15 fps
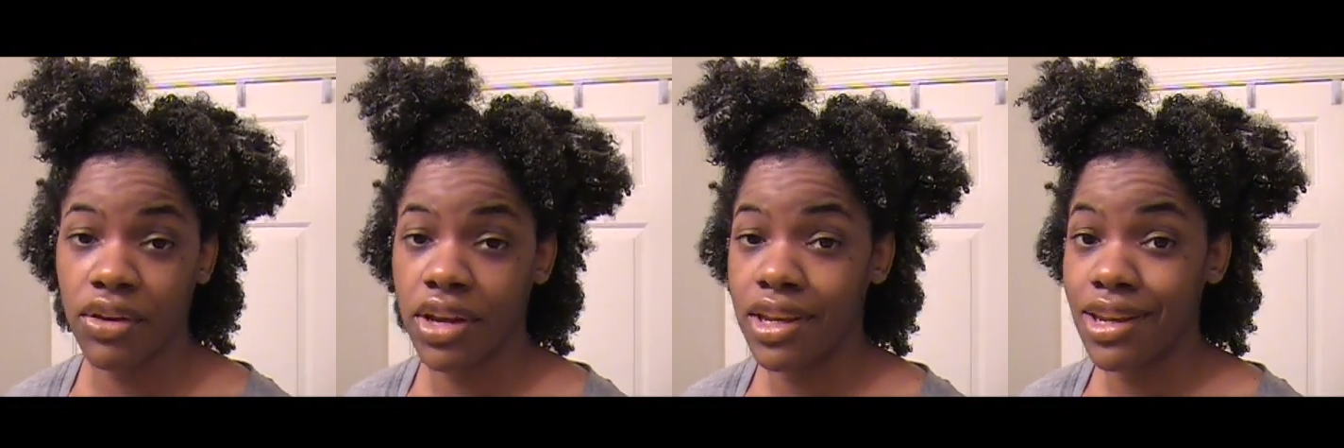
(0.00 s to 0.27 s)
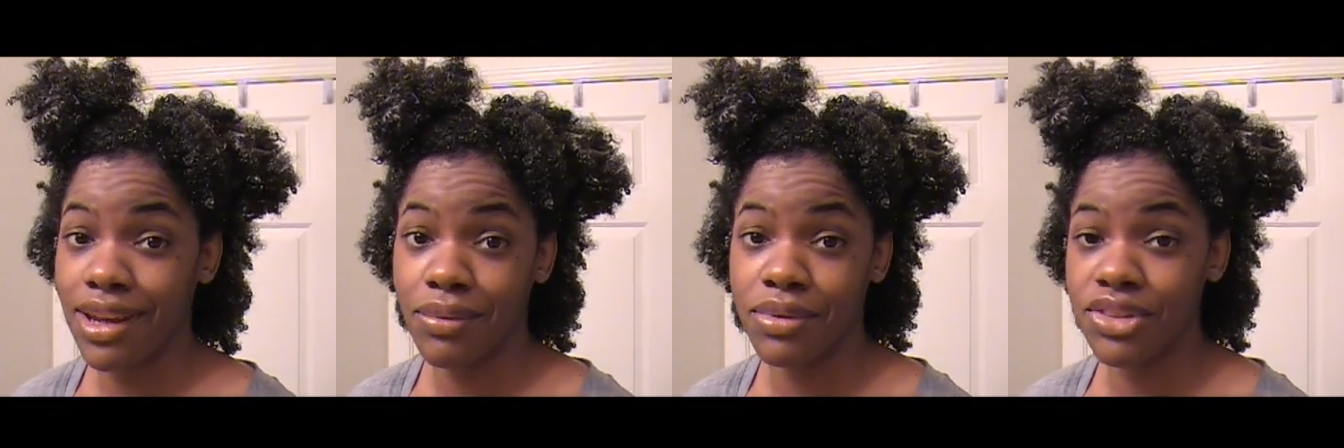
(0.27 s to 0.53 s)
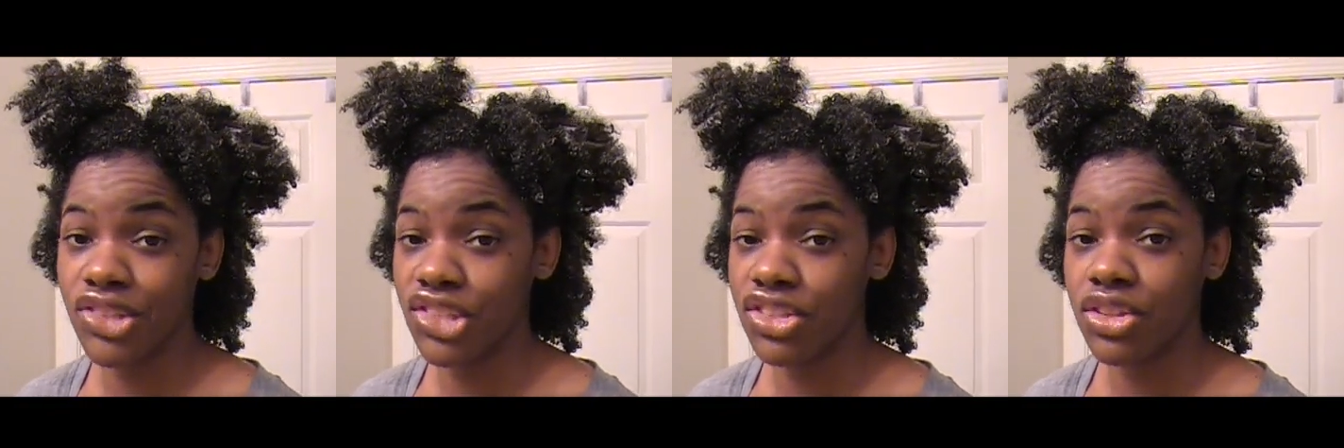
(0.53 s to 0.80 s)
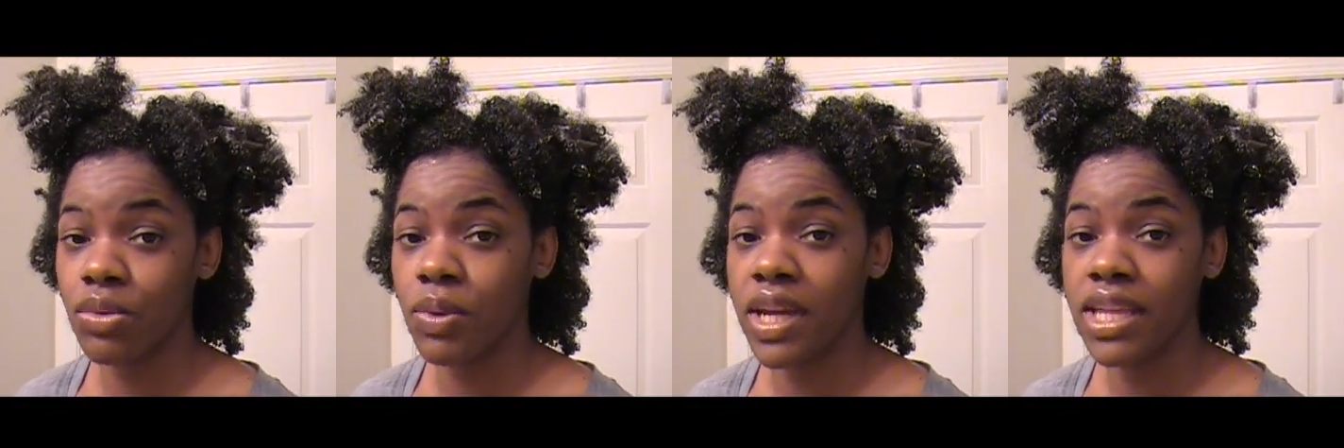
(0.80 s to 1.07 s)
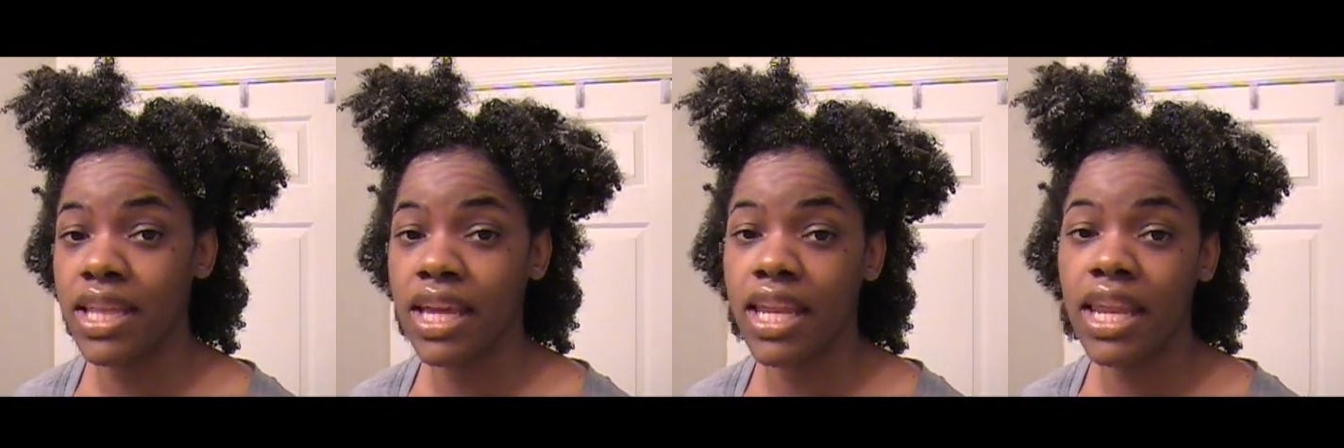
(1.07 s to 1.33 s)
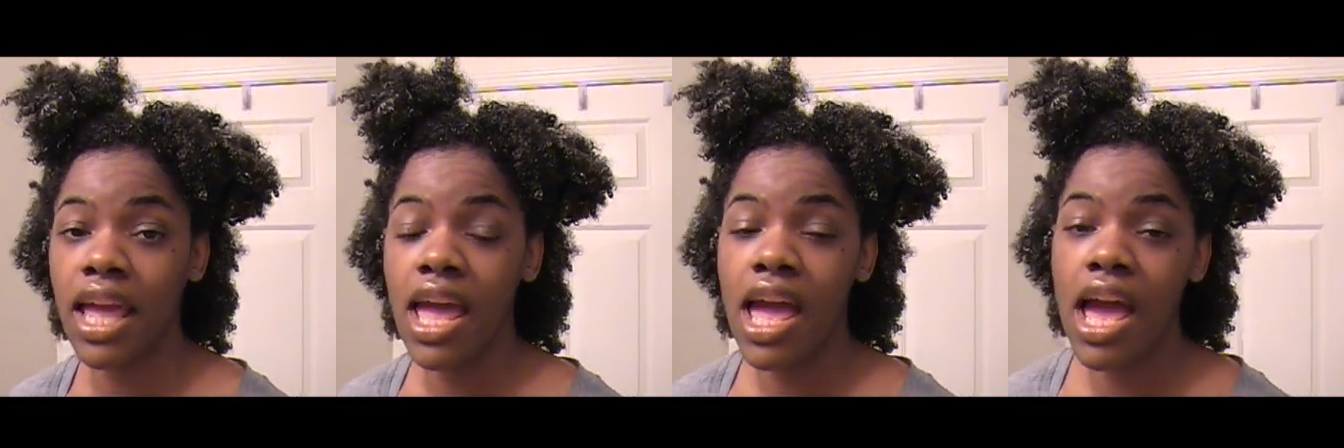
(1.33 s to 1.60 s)
And that was just the way
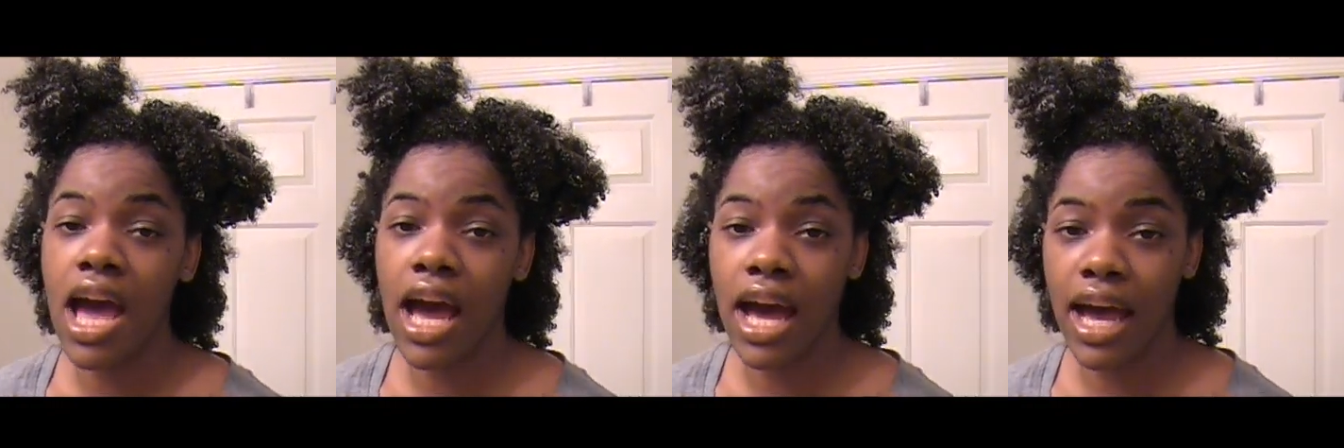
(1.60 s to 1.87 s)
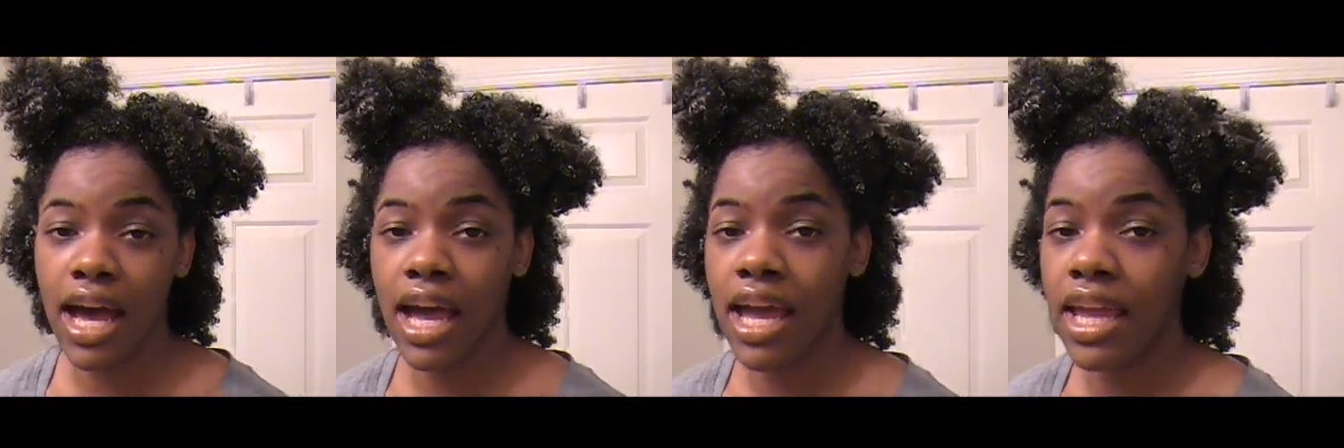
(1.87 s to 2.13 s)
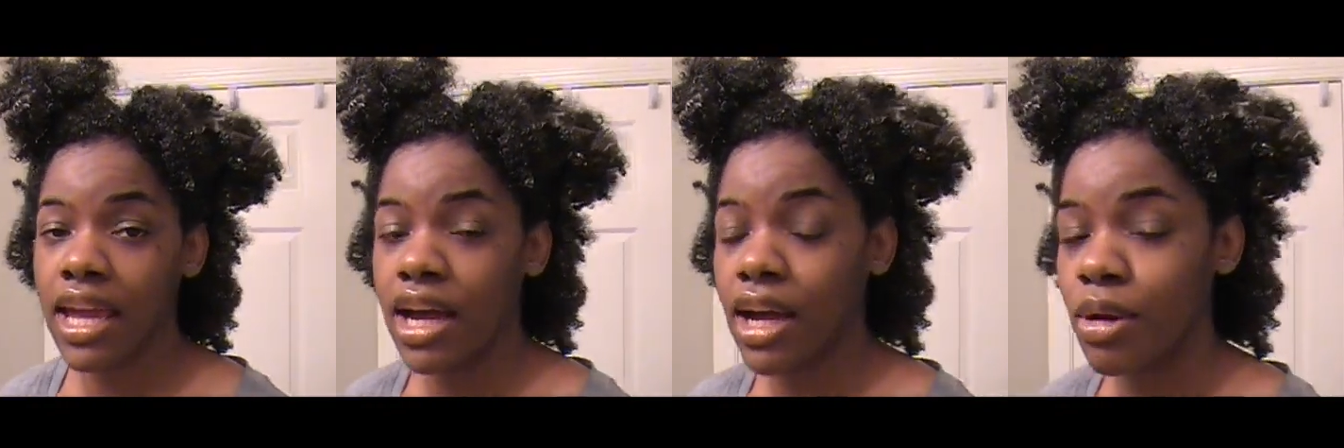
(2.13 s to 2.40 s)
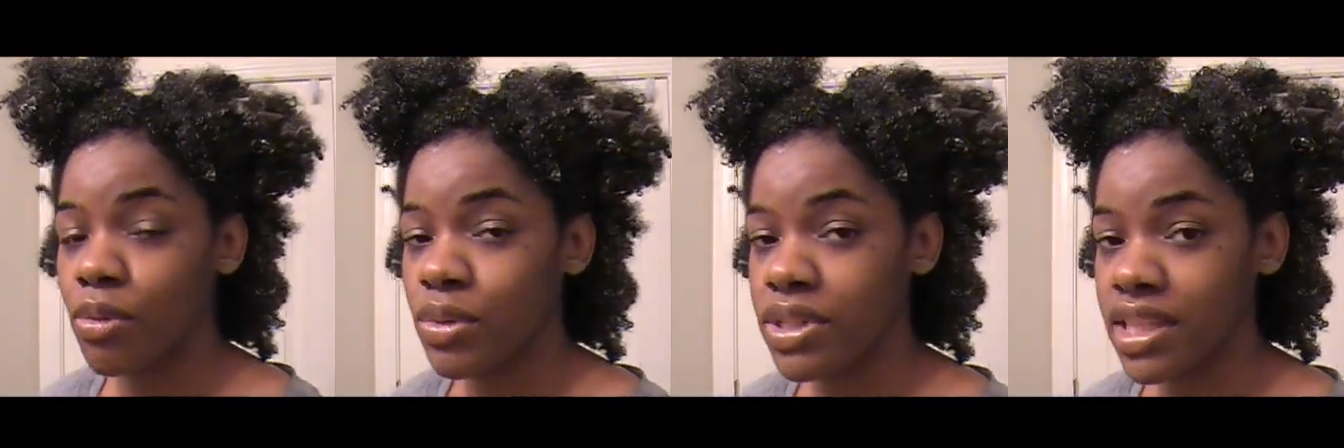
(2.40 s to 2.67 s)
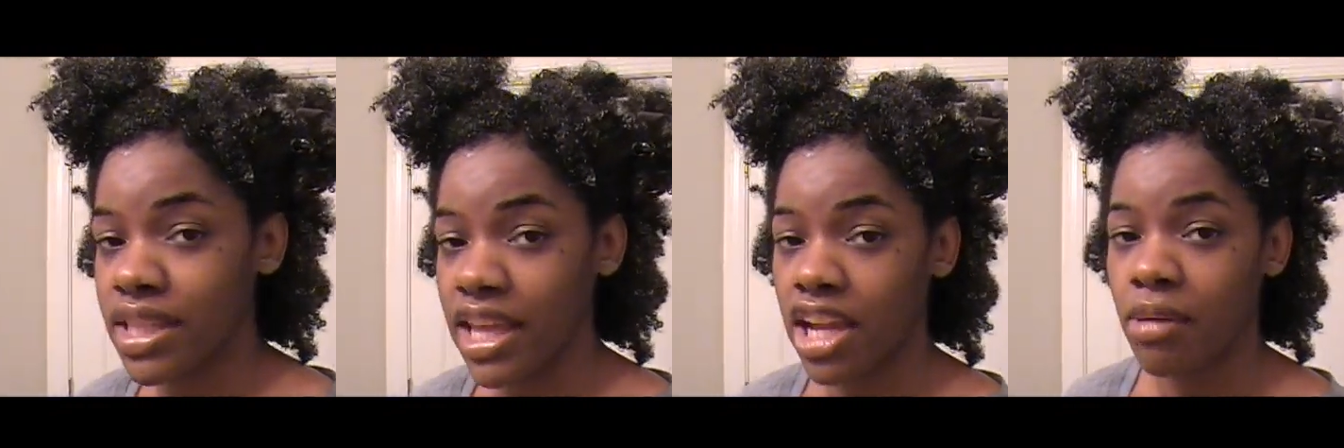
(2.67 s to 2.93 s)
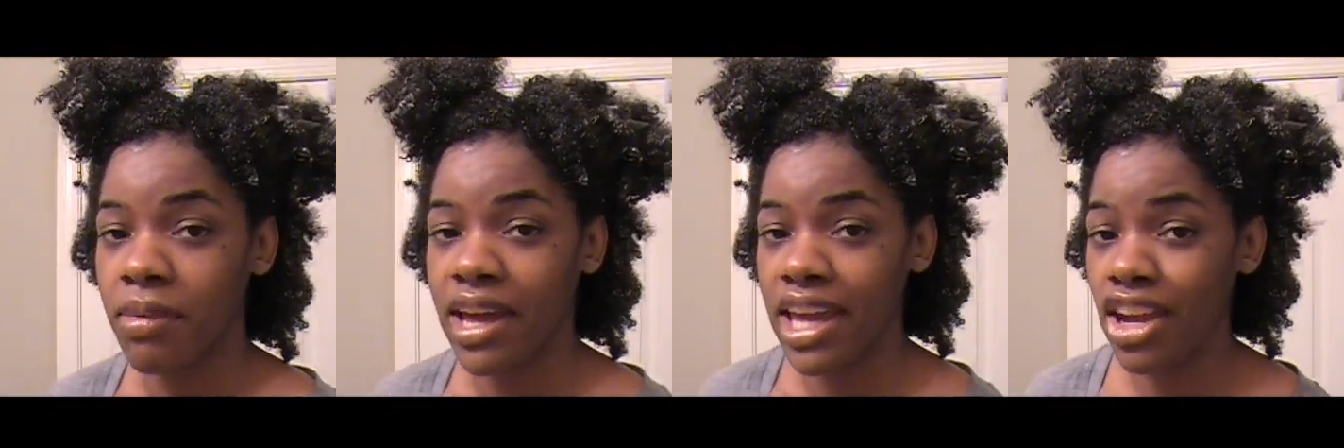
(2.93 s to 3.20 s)
that I um, would
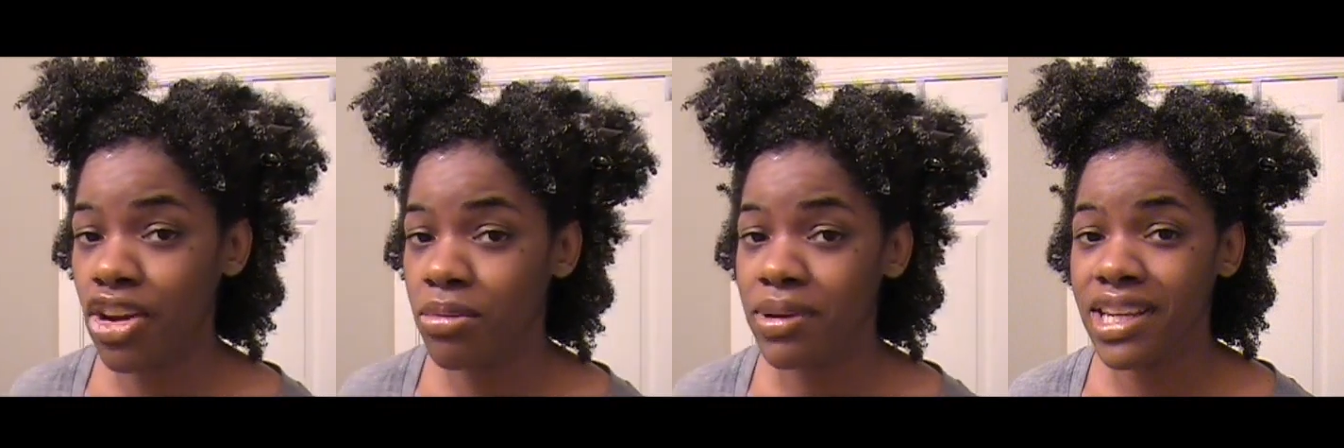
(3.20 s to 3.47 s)
detangle my hair.